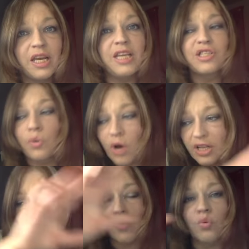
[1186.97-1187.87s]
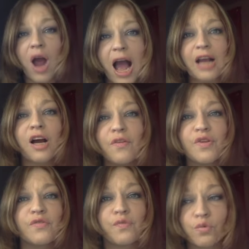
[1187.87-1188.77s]
He's the one the rock of
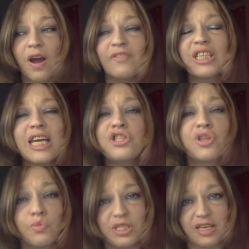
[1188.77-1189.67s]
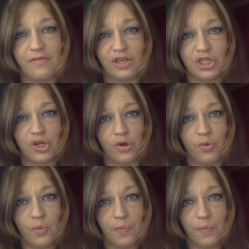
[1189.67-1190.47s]
the revelation was given to.